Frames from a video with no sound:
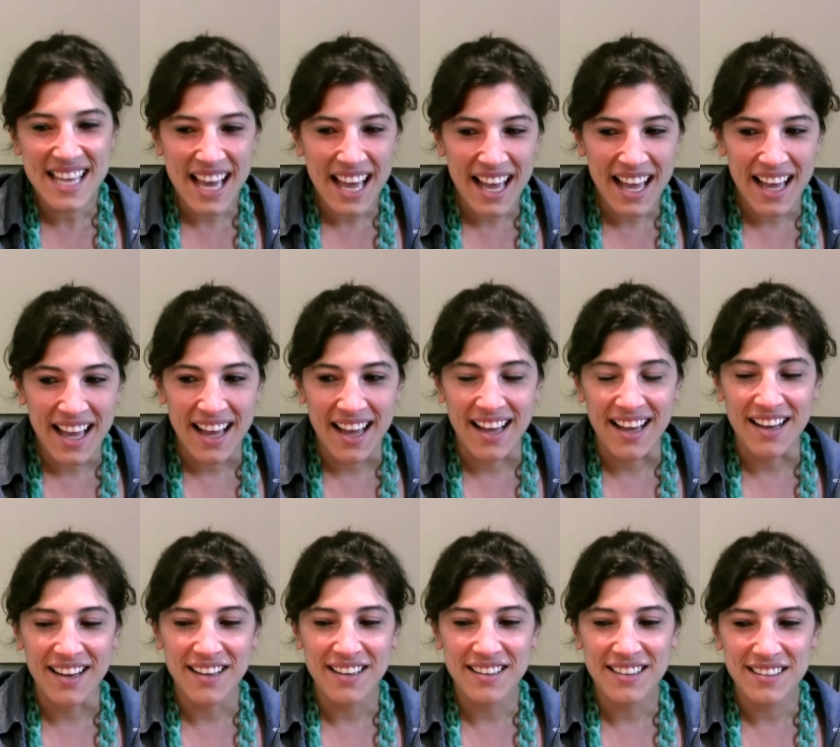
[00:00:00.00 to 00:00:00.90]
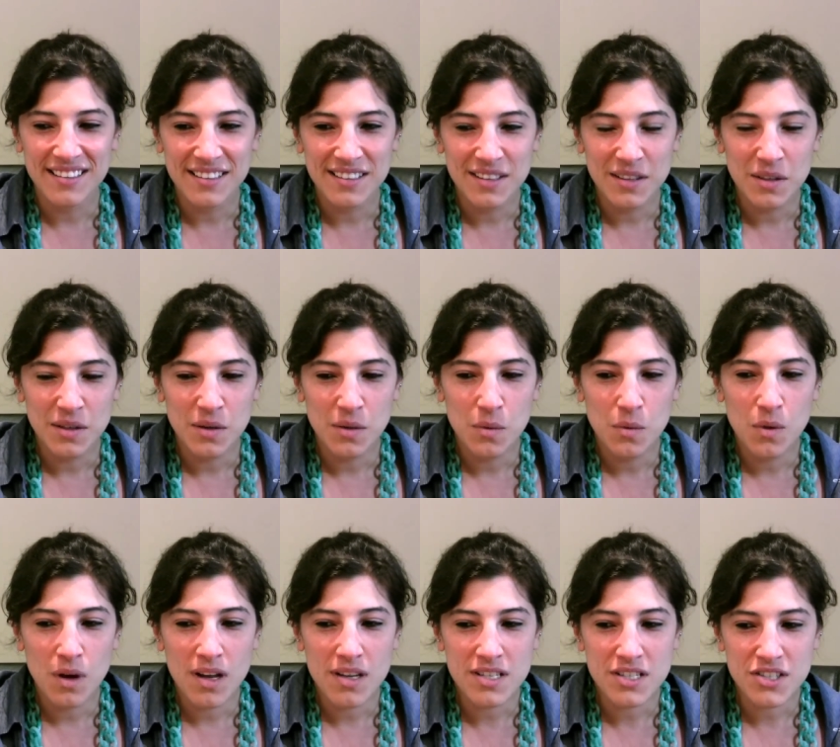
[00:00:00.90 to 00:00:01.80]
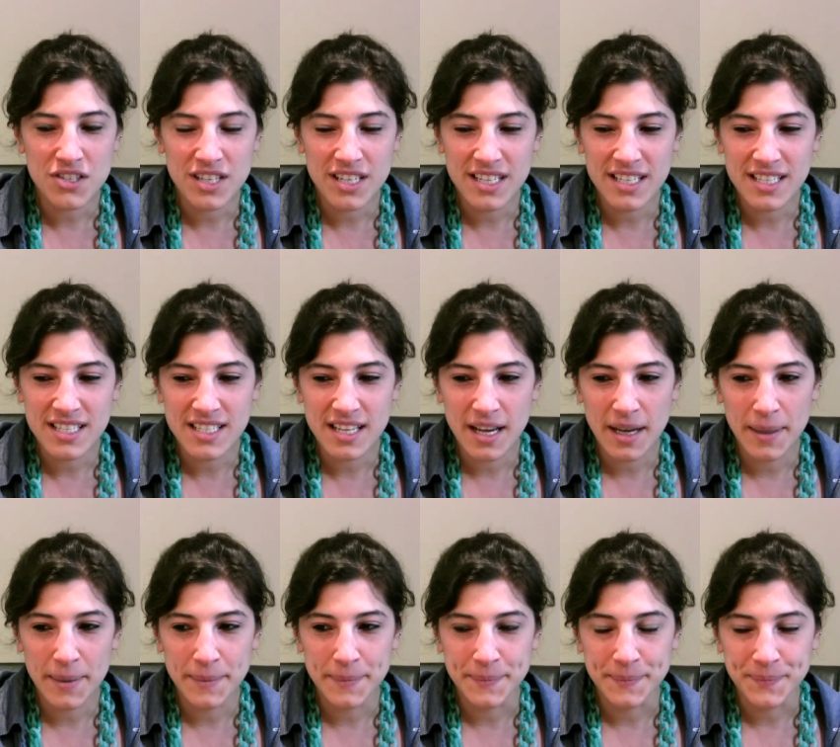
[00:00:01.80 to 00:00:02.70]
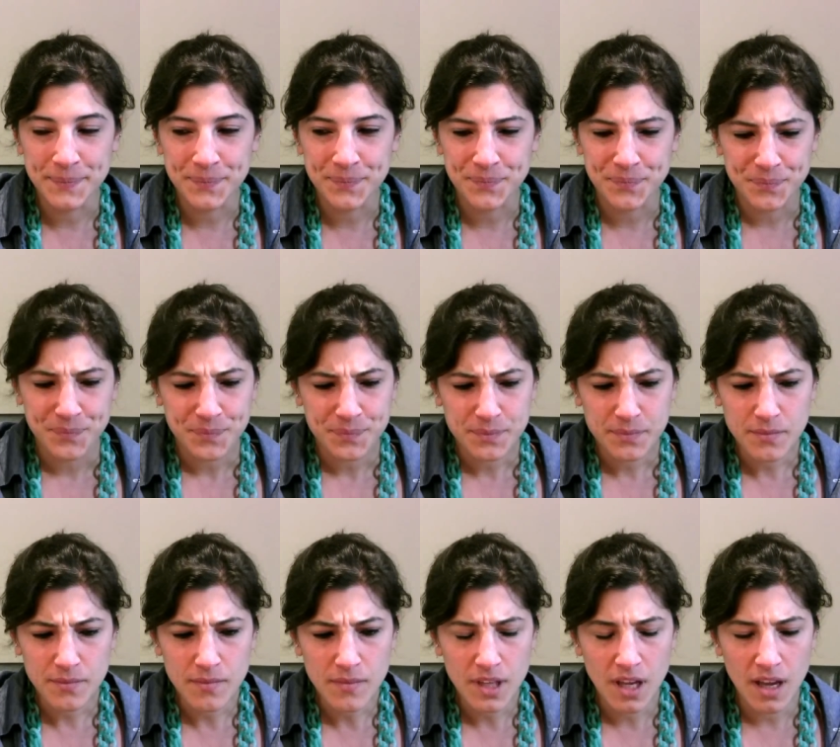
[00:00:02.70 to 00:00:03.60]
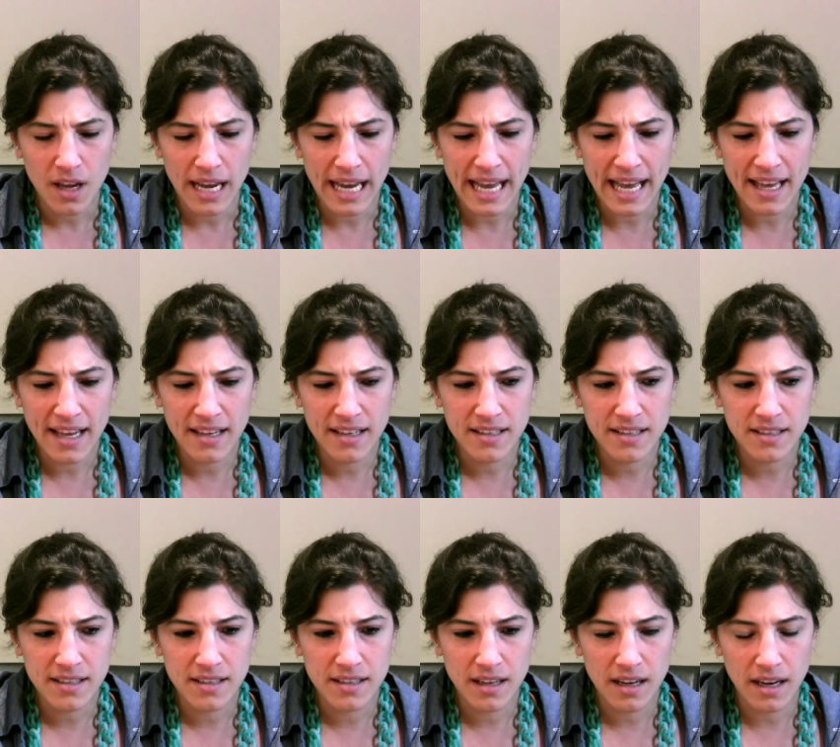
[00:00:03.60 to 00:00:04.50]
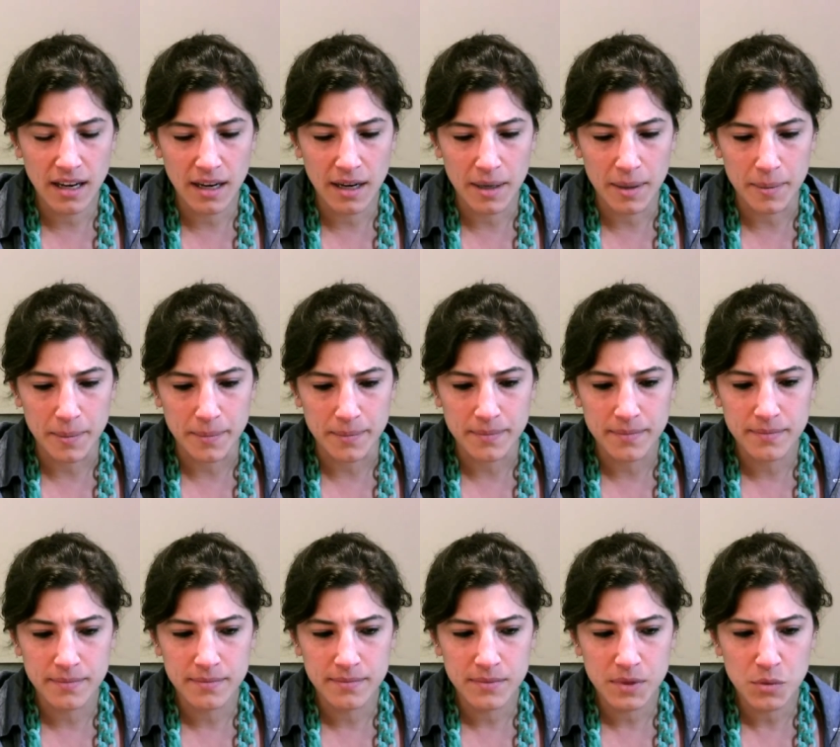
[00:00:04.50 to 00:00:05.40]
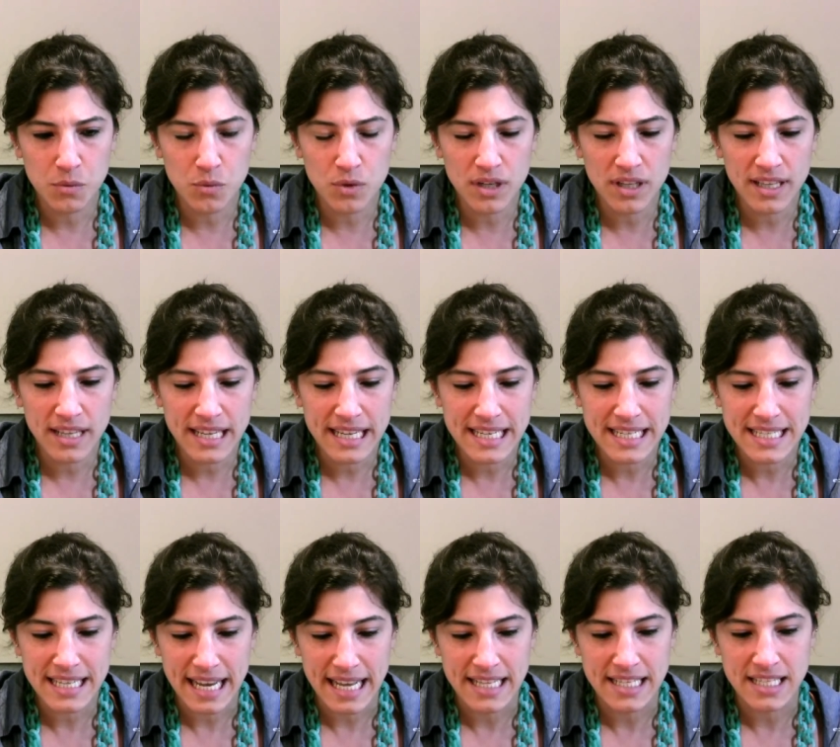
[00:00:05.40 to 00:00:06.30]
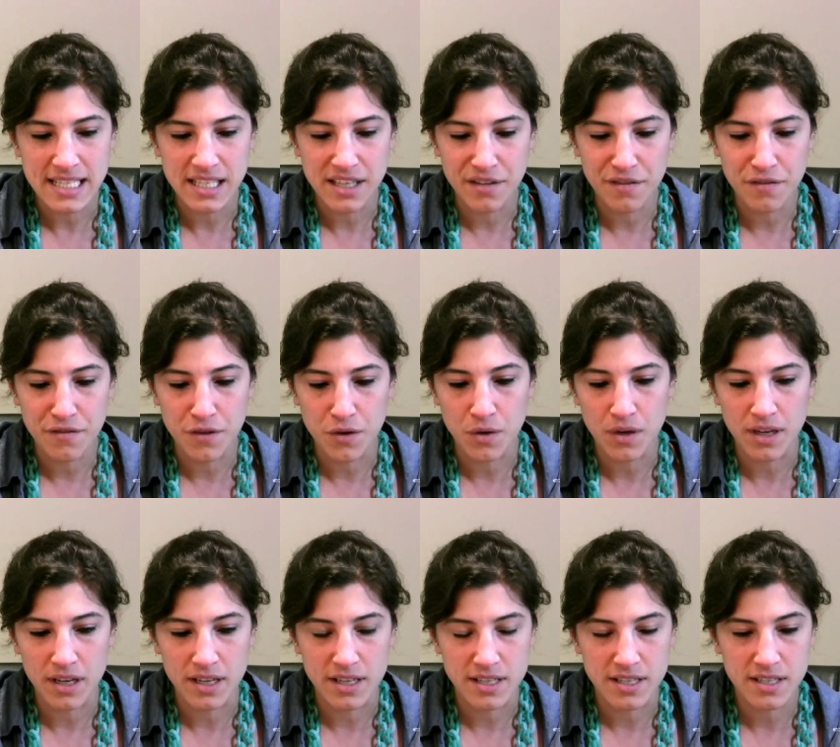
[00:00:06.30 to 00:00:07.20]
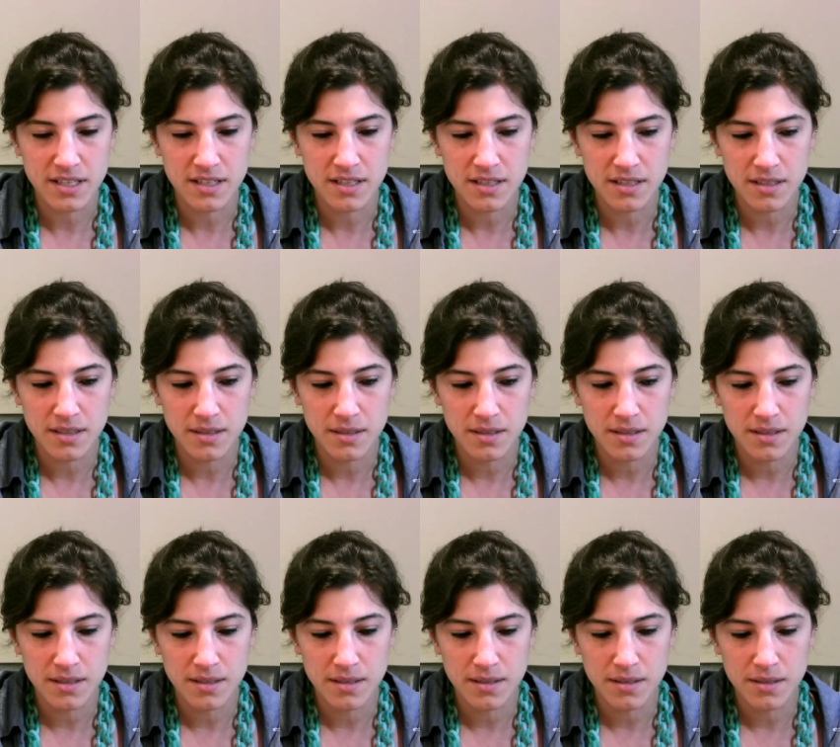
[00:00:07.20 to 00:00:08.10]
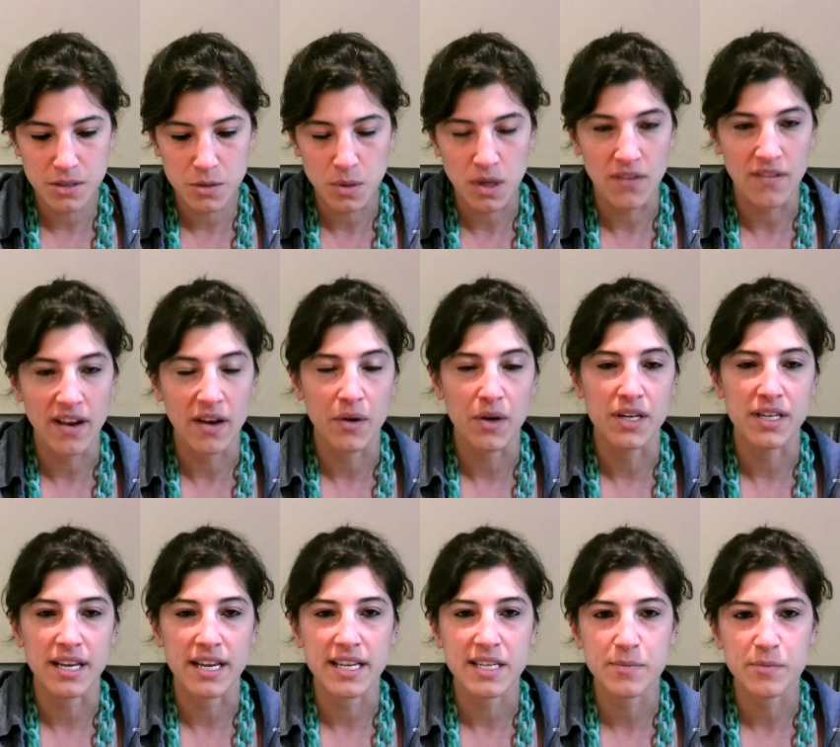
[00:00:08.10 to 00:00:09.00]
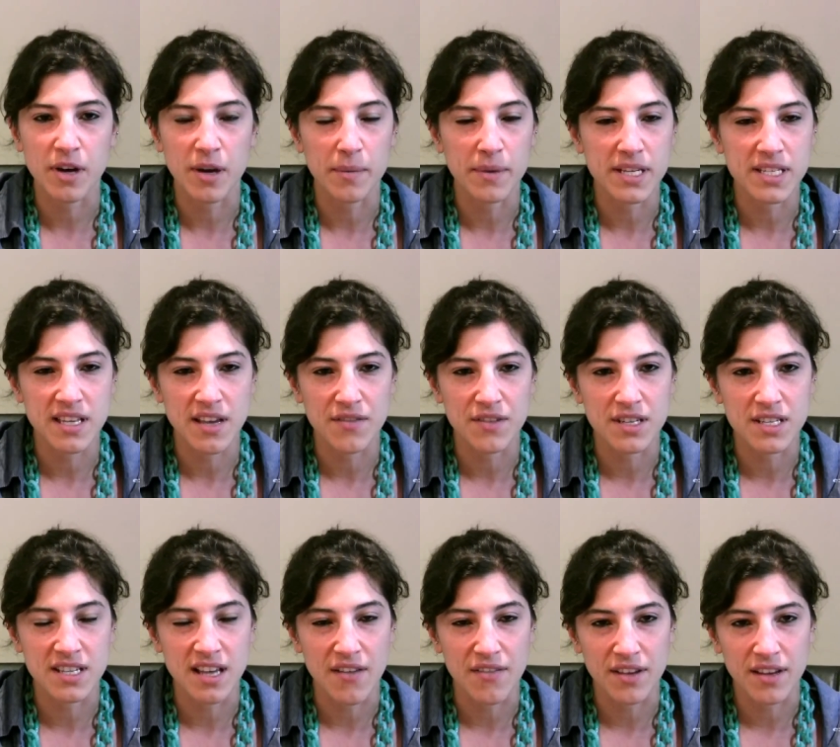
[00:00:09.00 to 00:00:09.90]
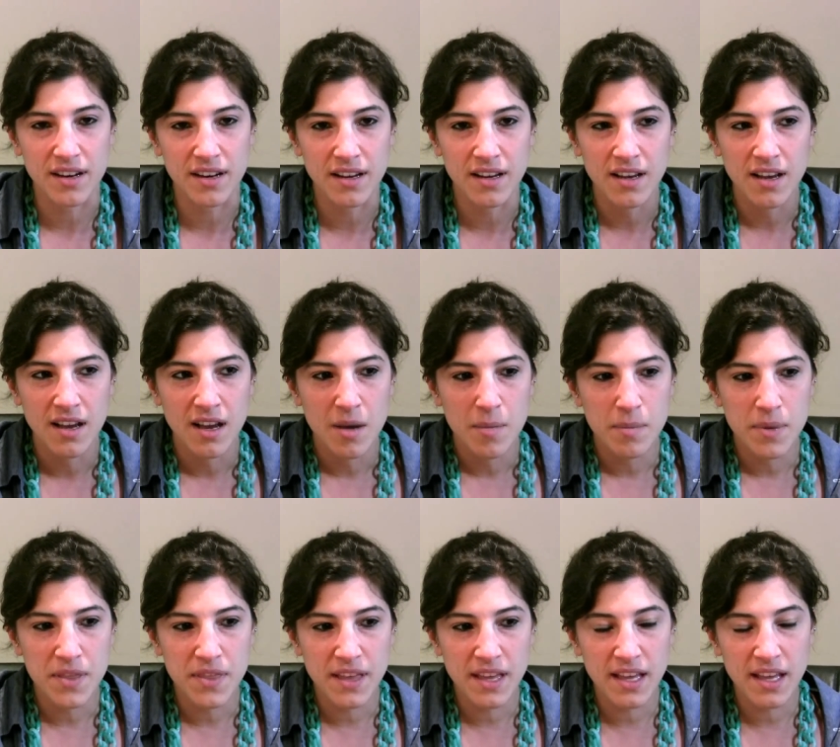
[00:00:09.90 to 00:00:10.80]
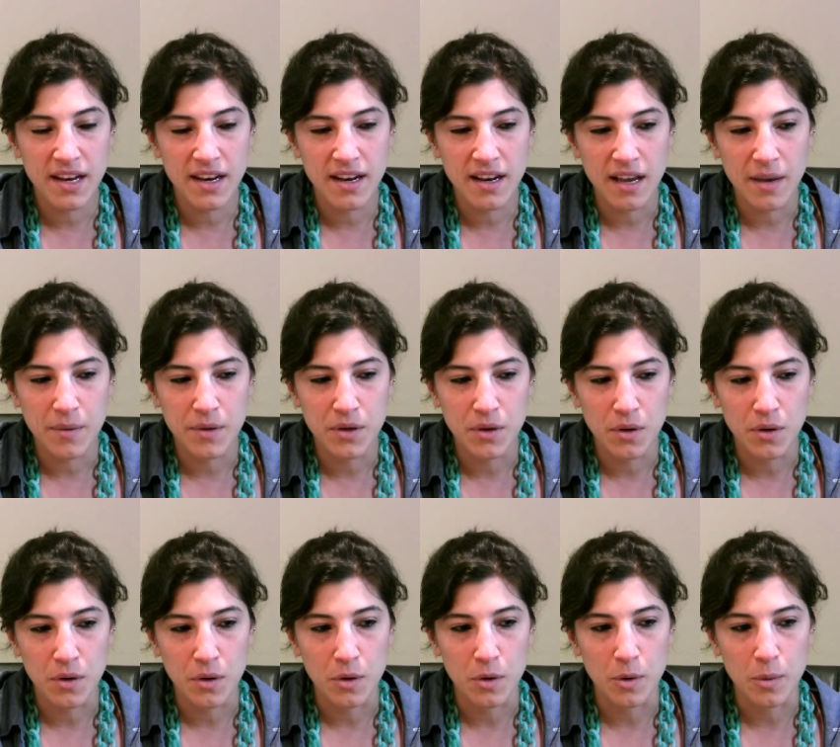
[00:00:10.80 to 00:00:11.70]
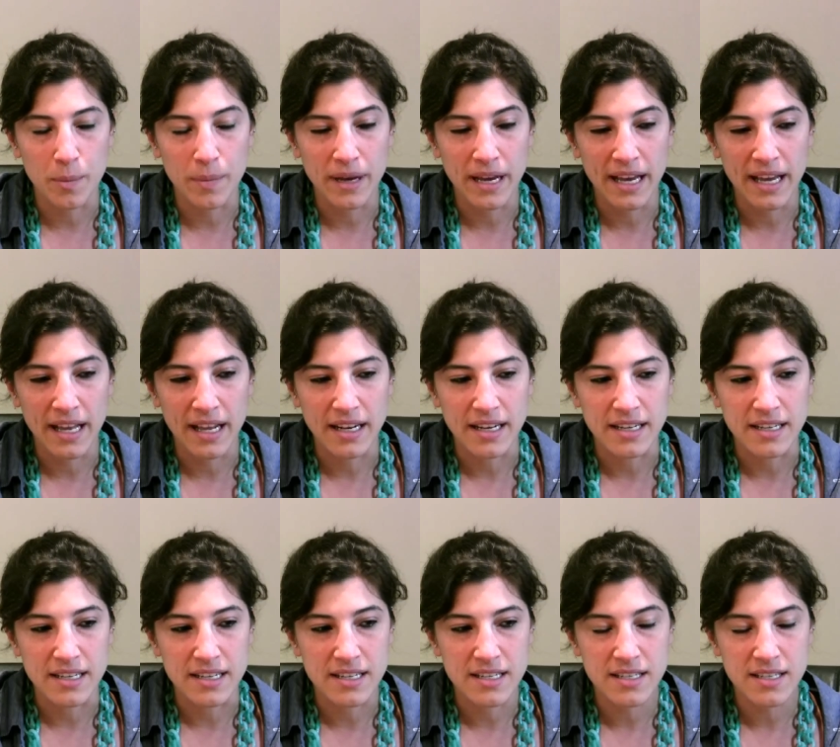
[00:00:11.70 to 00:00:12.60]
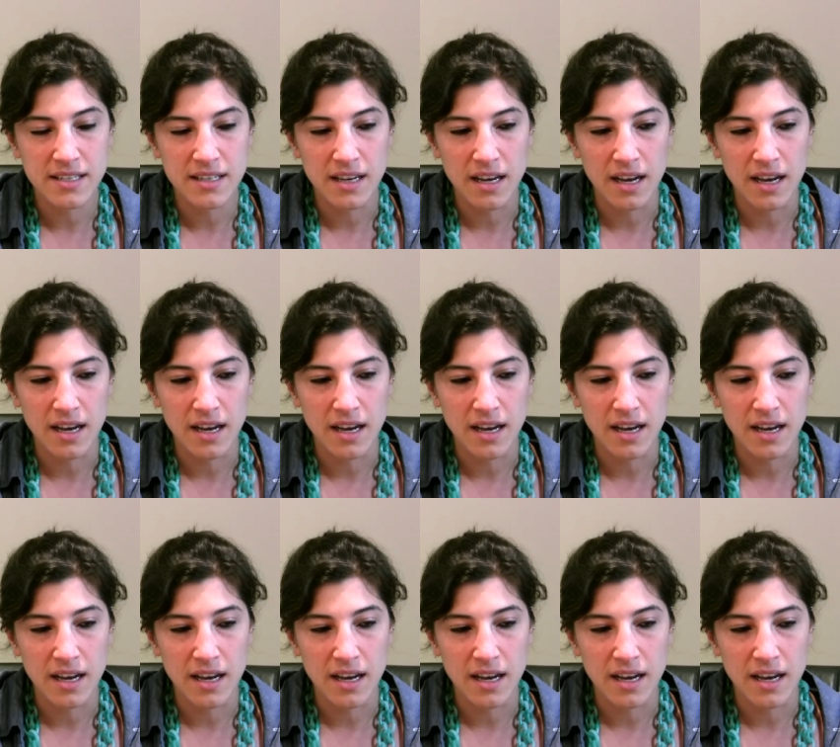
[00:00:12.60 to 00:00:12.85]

Yeah, Wall Street is. I had really intensely focused 12-hour days, probably 7 to 7. But then I would go home and